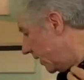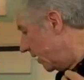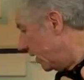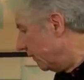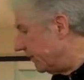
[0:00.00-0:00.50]

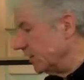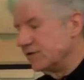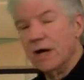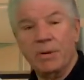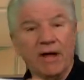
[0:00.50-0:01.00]
if
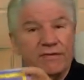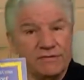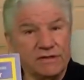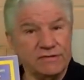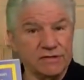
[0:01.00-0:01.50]
Doug's
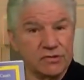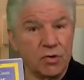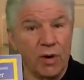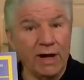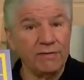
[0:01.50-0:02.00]
hypothesis is
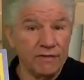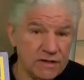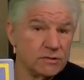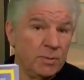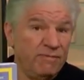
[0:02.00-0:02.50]
correct, then
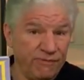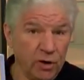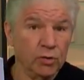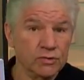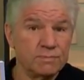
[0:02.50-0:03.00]
these will be
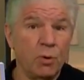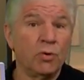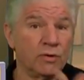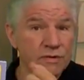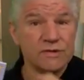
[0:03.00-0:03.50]
fungal
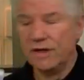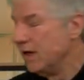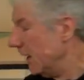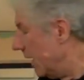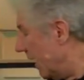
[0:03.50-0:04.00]
spores.
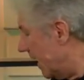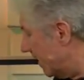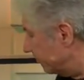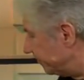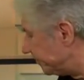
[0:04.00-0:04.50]

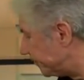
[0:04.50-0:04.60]
Um,